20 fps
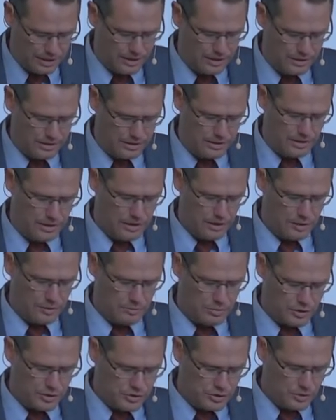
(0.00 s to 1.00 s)
God.
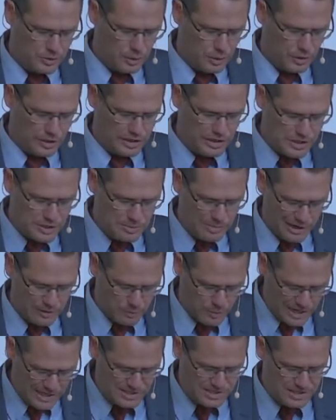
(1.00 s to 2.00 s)
Pursue holiness
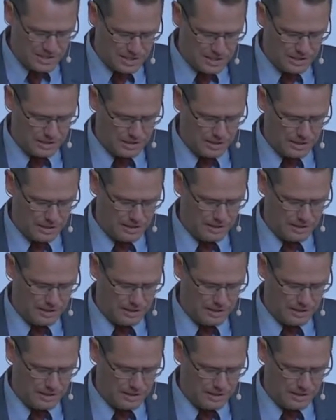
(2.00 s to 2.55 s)
by resting in